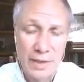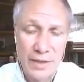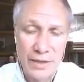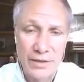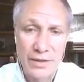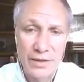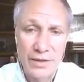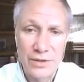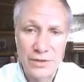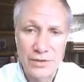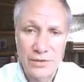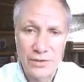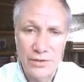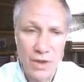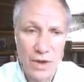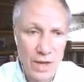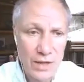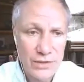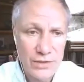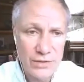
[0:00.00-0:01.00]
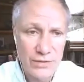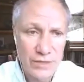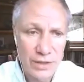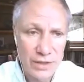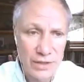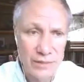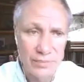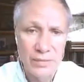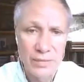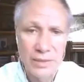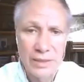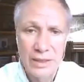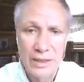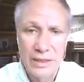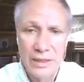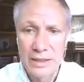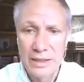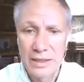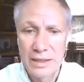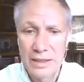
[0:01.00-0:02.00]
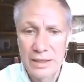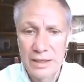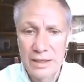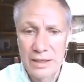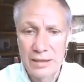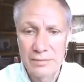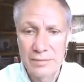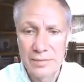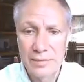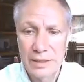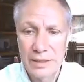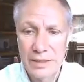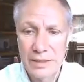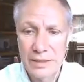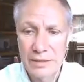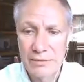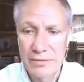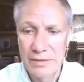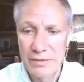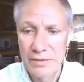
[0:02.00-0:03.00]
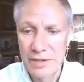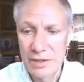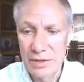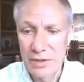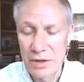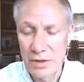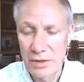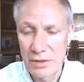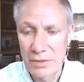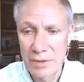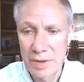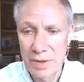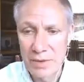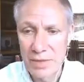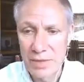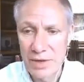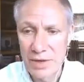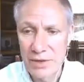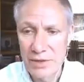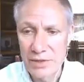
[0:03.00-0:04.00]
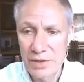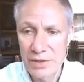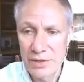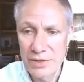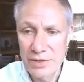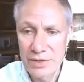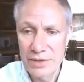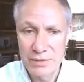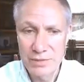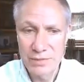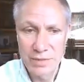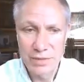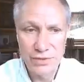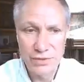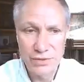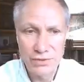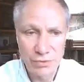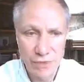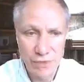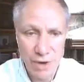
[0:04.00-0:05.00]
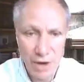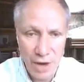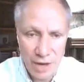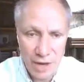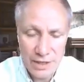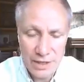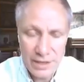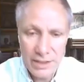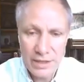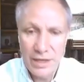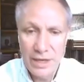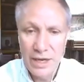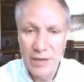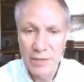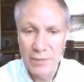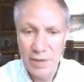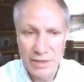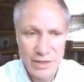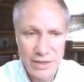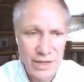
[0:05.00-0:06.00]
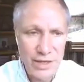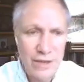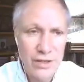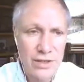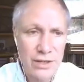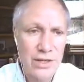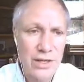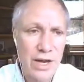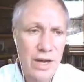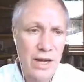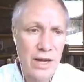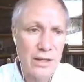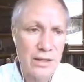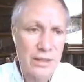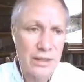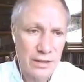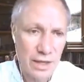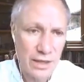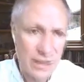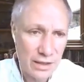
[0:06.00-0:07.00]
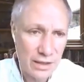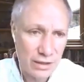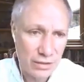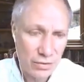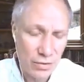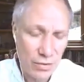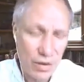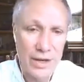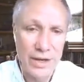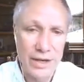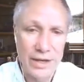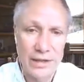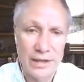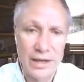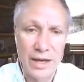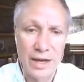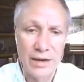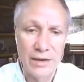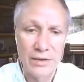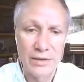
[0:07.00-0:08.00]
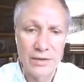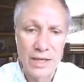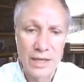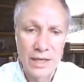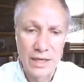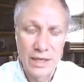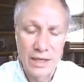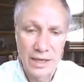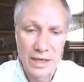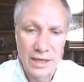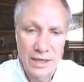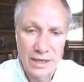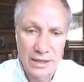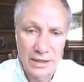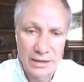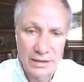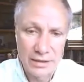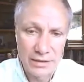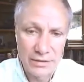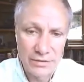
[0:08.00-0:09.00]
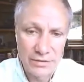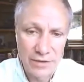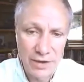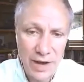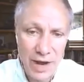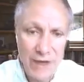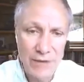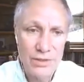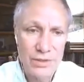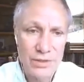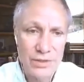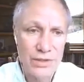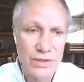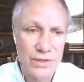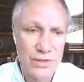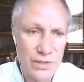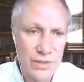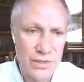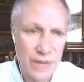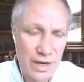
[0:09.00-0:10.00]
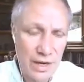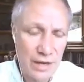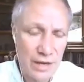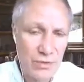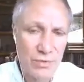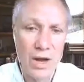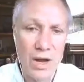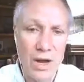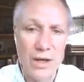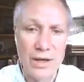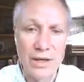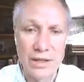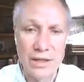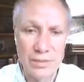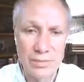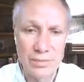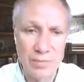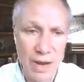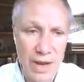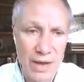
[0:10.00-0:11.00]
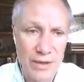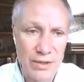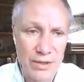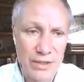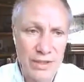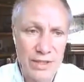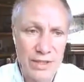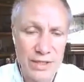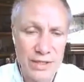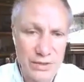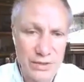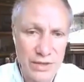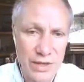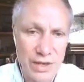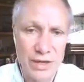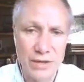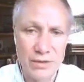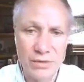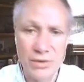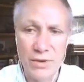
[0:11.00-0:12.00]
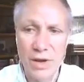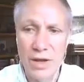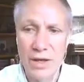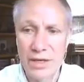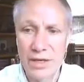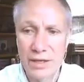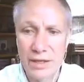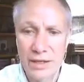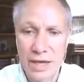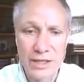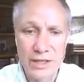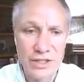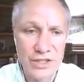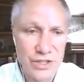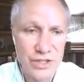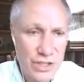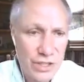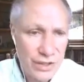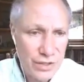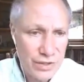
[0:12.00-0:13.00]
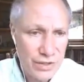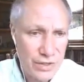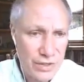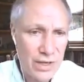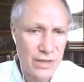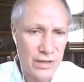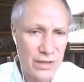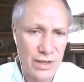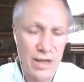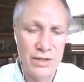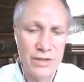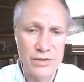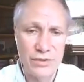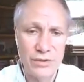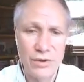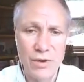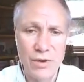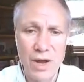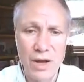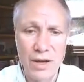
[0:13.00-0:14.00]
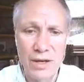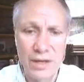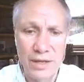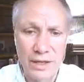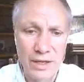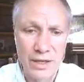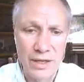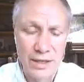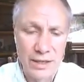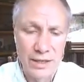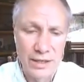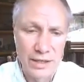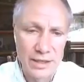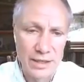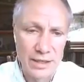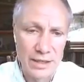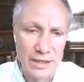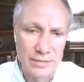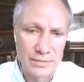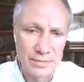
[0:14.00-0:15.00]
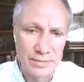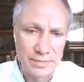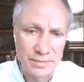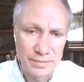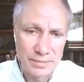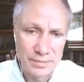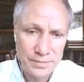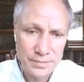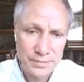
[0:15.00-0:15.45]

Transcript: and there's lots of them, um, and when you're talking about parasites here, it means chronic bacteria that are chronic now, uh, viruses that are chronic, spirochetes that are chronic, yeast that is chronic, um,